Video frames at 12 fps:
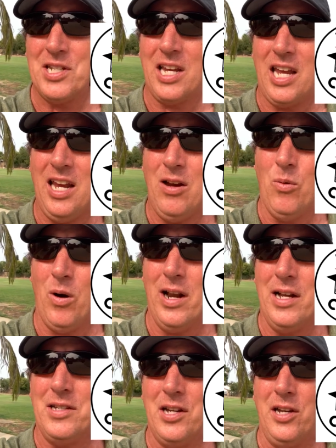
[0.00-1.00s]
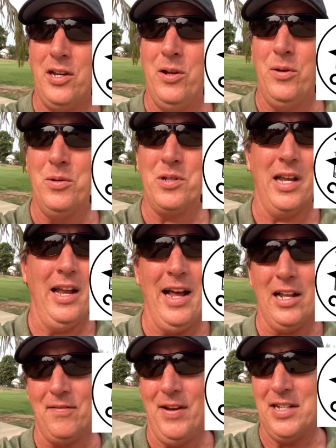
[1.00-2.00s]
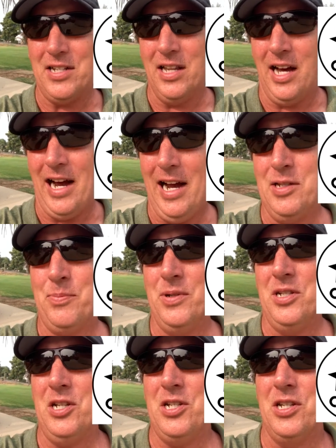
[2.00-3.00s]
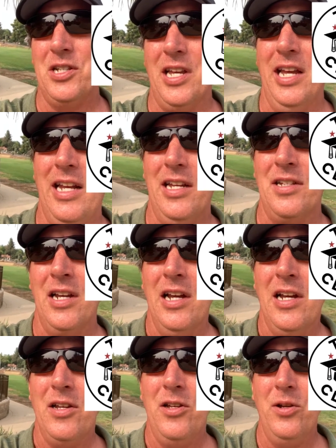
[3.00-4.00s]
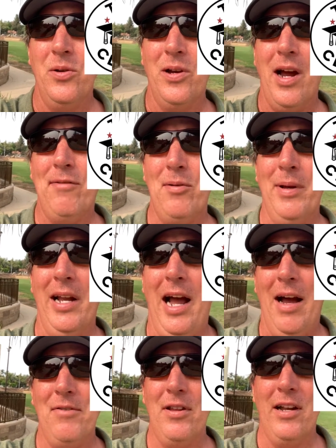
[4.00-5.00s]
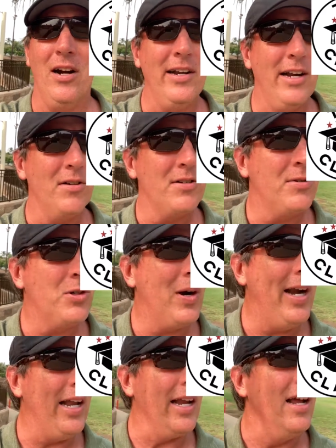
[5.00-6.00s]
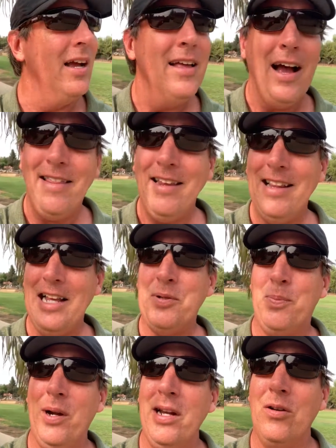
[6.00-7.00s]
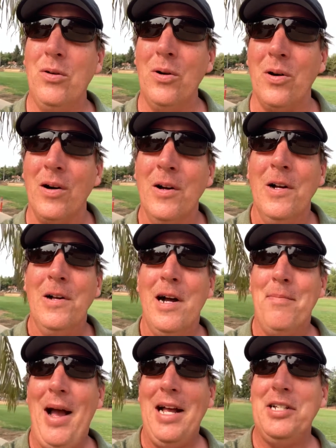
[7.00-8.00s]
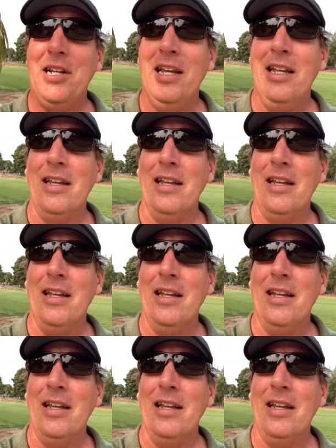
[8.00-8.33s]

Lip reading: the king wanted to use and elevate to the highest positions in his new government after their years of training. I think that's pretty cool. Imagine